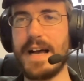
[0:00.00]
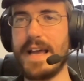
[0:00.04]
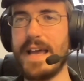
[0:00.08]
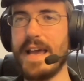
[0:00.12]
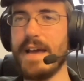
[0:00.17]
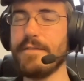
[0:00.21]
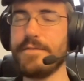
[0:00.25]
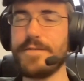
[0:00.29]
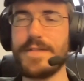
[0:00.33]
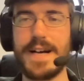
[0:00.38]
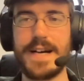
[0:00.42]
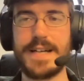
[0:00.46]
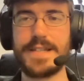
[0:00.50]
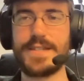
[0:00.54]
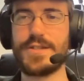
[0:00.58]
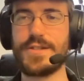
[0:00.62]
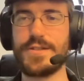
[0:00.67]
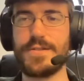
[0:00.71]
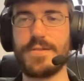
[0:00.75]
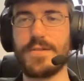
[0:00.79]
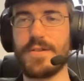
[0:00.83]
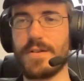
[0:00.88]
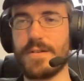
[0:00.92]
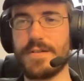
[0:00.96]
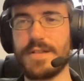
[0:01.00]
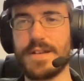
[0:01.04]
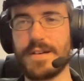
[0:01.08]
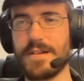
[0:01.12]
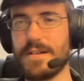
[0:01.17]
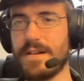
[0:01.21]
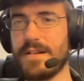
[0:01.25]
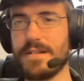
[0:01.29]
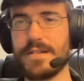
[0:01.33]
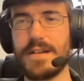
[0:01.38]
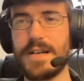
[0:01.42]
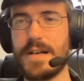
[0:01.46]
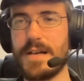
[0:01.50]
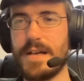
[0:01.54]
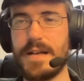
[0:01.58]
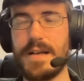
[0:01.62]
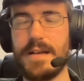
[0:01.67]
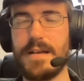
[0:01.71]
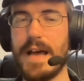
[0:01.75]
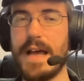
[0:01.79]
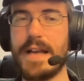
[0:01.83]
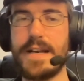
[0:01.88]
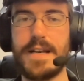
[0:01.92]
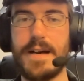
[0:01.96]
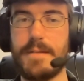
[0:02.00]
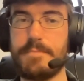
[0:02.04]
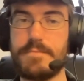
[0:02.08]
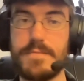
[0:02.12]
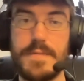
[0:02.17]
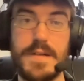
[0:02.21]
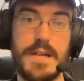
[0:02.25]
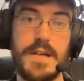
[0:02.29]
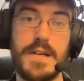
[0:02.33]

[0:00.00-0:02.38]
if not sooner. They're all going to end up